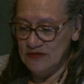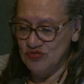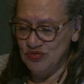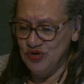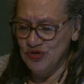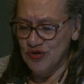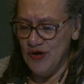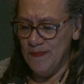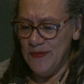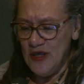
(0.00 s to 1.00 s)

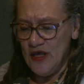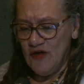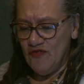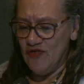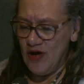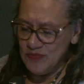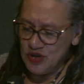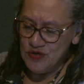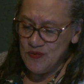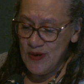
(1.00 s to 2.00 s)
Europe from
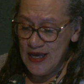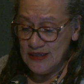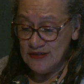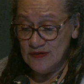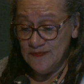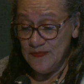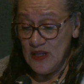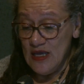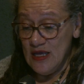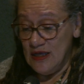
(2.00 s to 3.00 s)
the US,
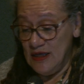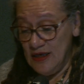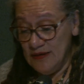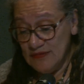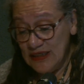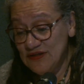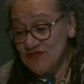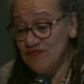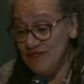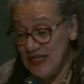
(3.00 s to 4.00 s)

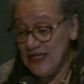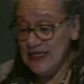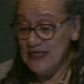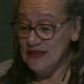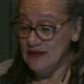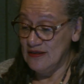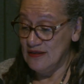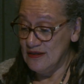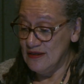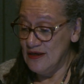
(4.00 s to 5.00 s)
is really
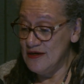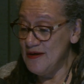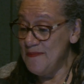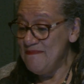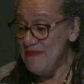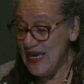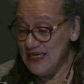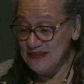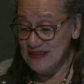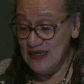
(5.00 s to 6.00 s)
an
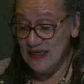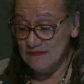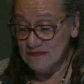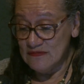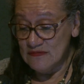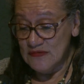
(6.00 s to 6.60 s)
amazing